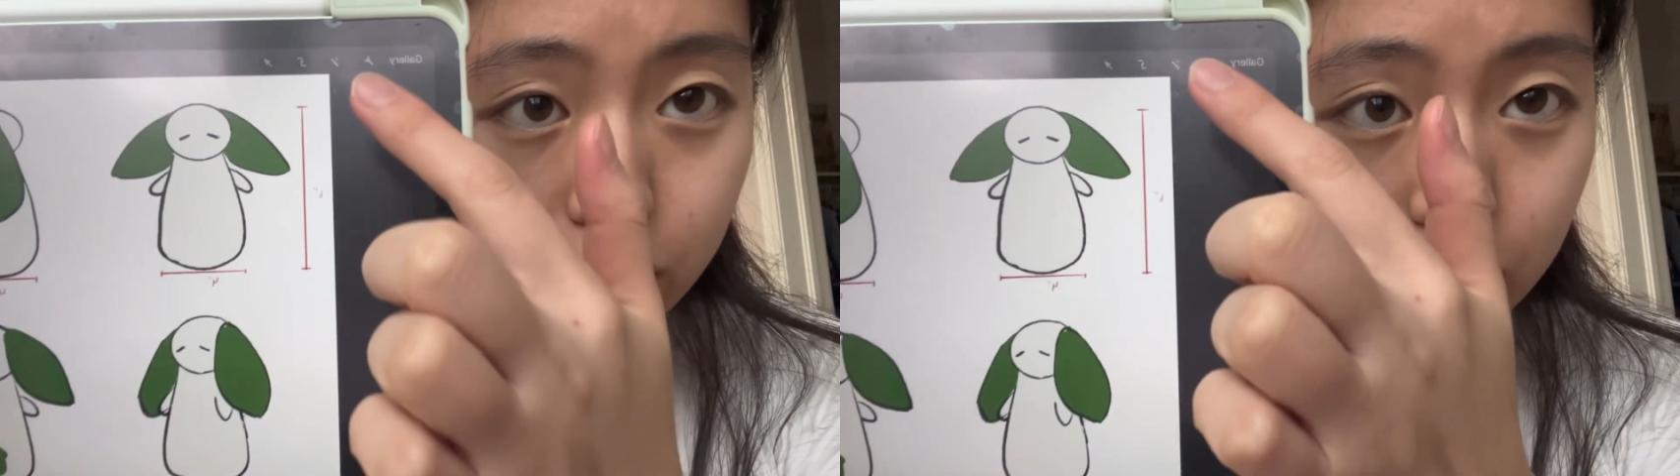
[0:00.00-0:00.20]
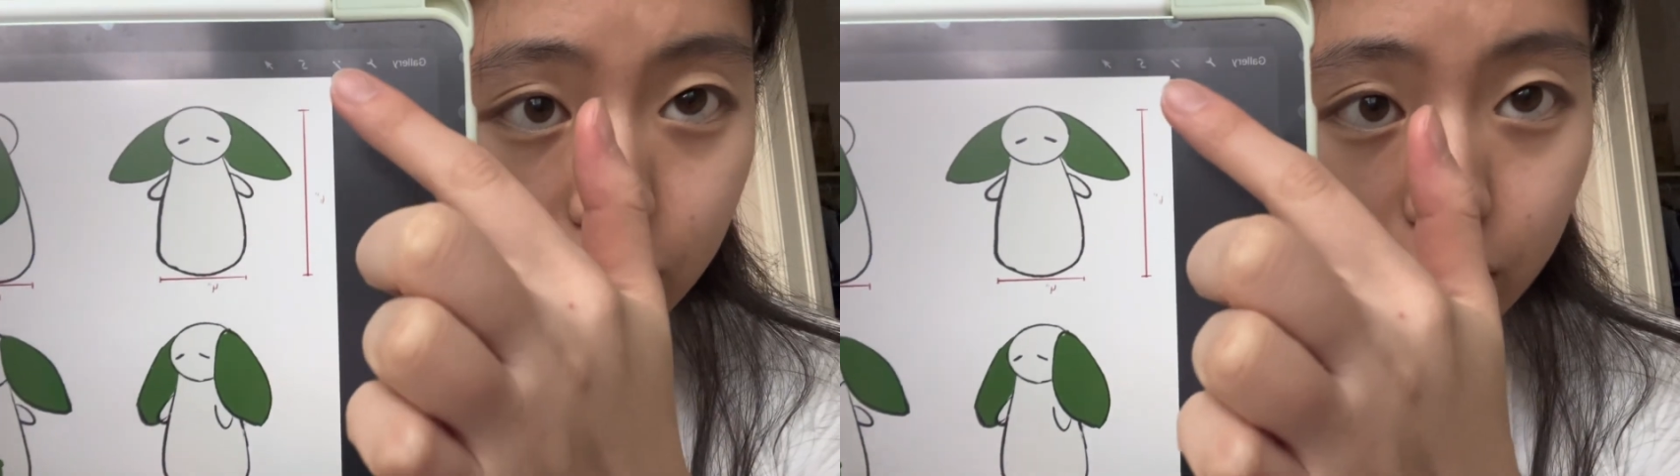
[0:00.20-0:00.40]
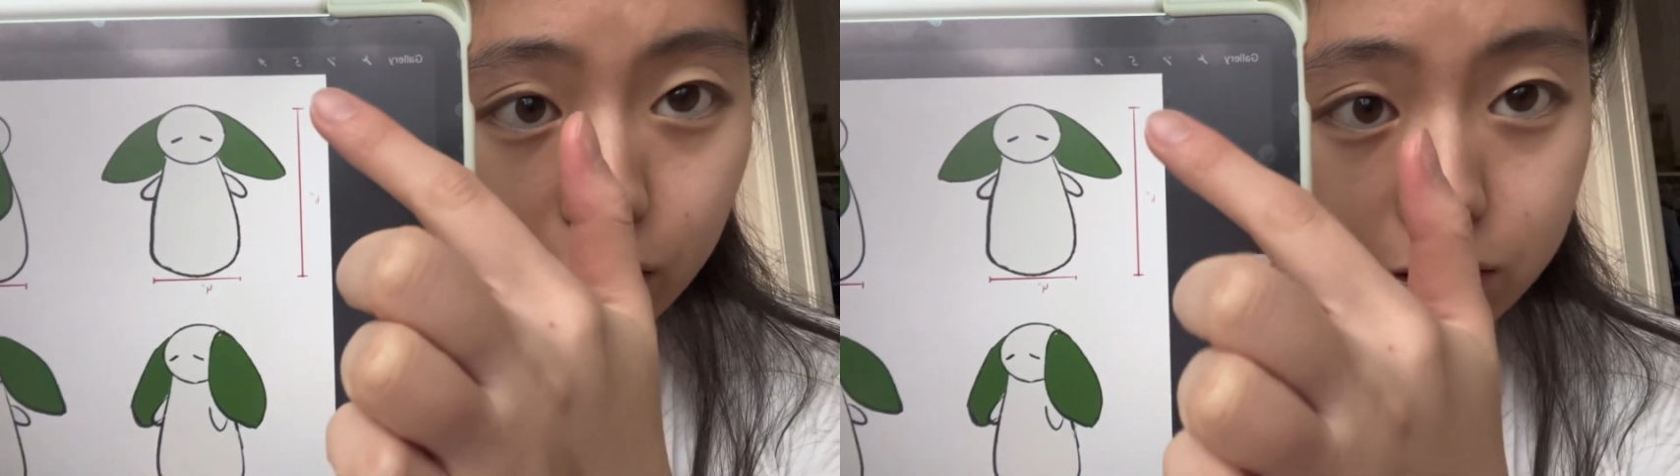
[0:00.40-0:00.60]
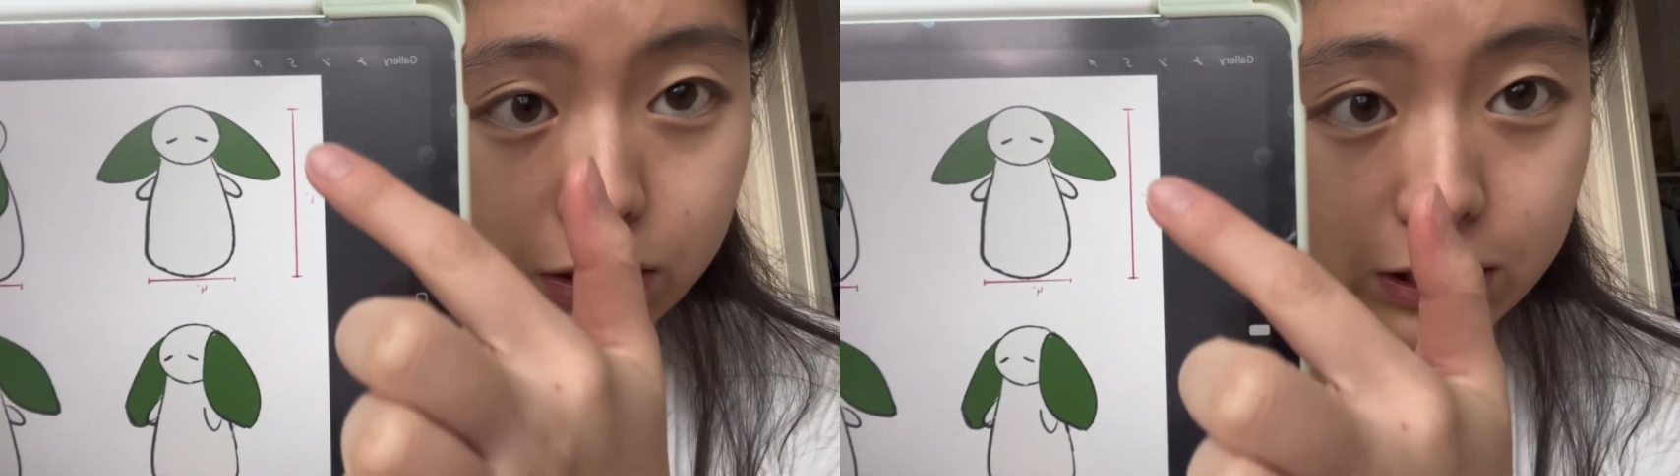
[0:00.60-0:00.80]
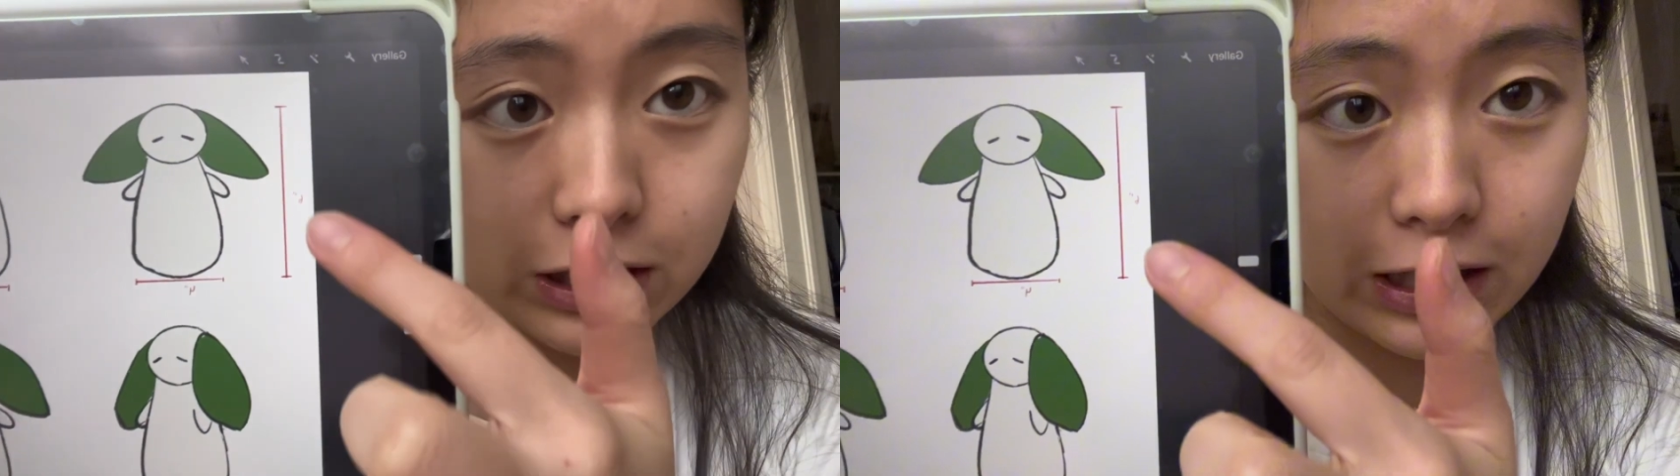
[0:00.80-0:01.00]
you can also
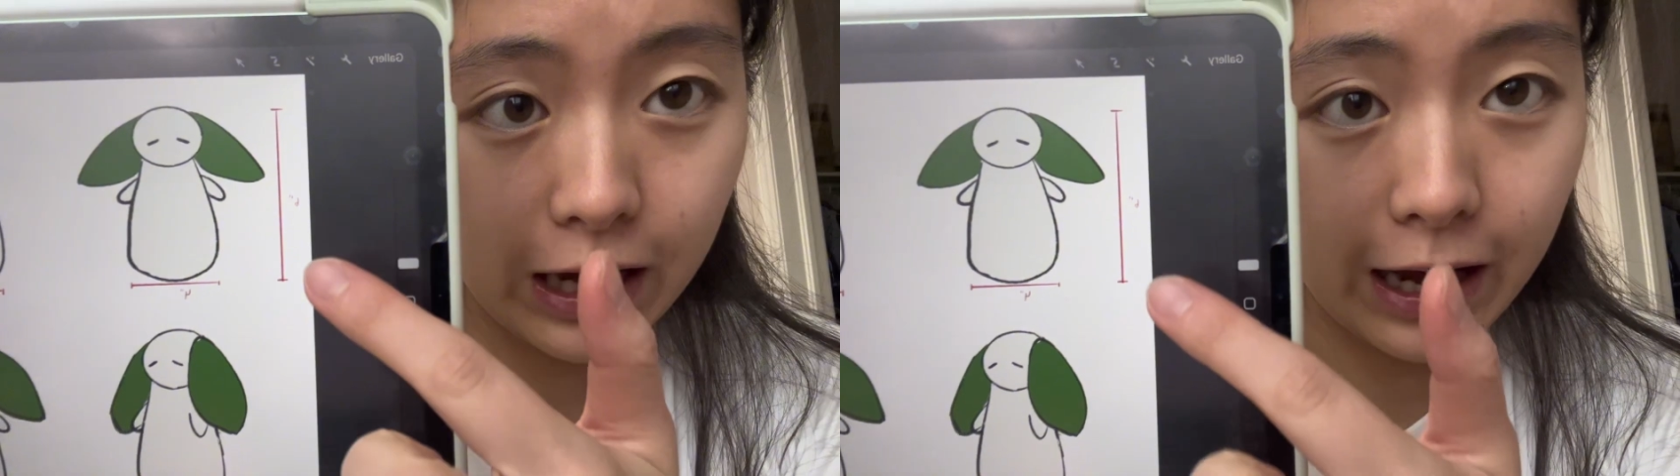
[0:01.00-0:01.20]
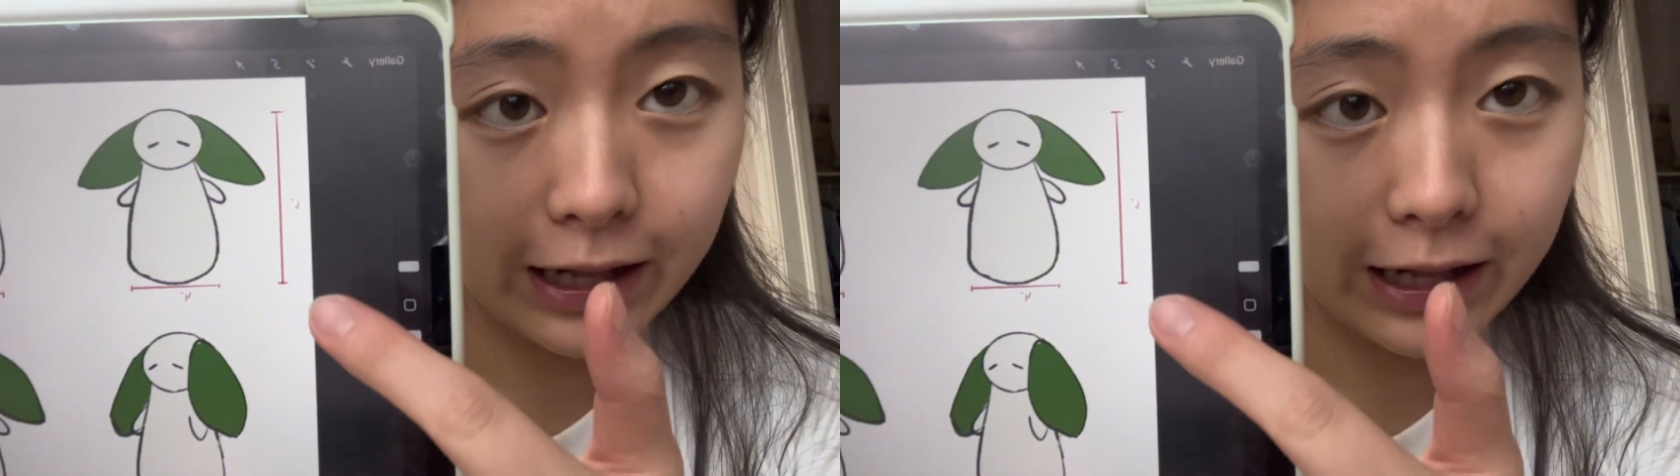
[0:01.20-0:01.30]
see that I